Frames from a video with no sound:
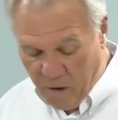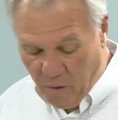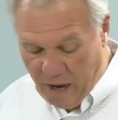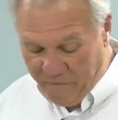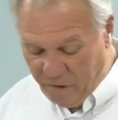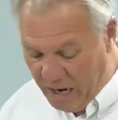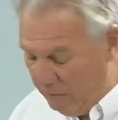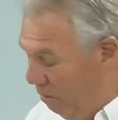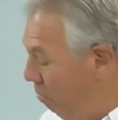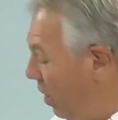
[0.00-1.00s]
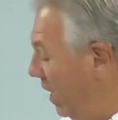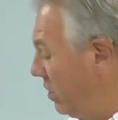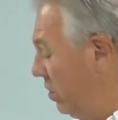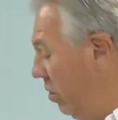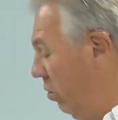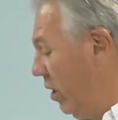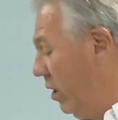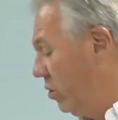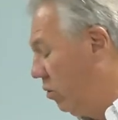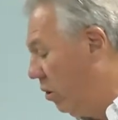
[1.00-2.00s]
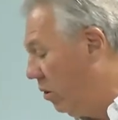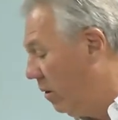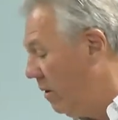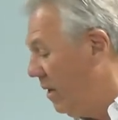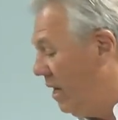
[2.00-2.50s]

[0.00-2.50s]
My wife and I were blessed to go to Israel